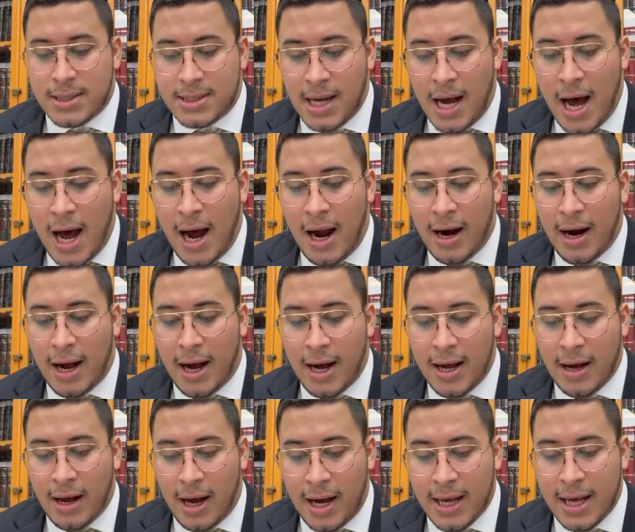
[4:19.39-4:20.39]

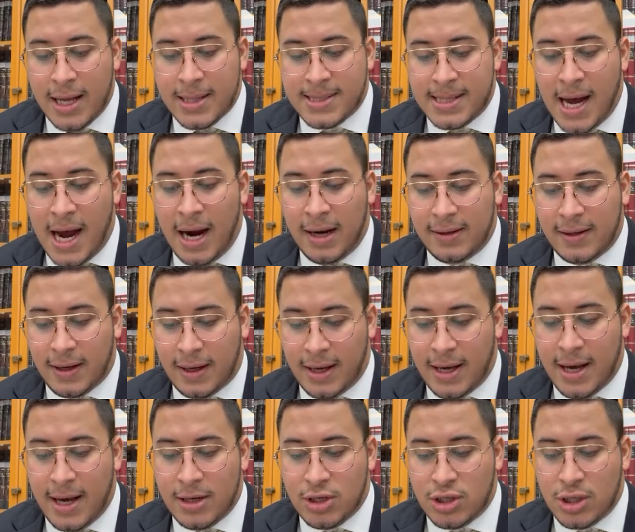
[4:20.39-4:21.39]

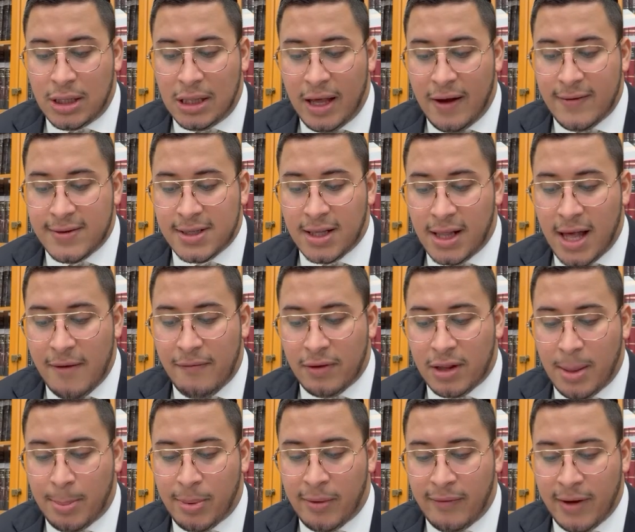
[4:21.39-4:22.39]
and she lives a life
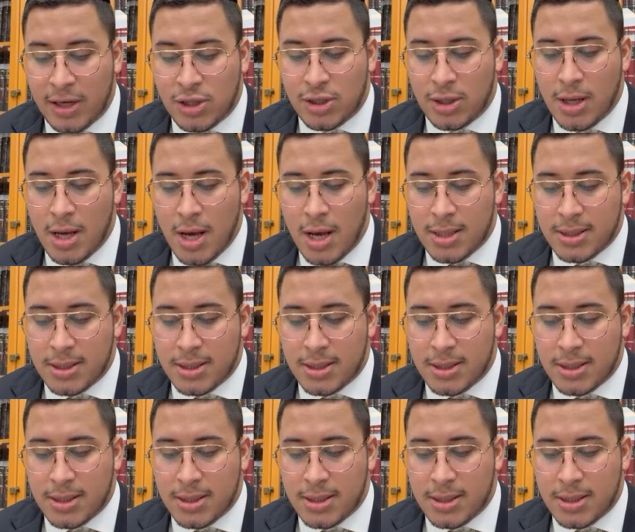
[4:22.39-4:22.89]
of deprivation.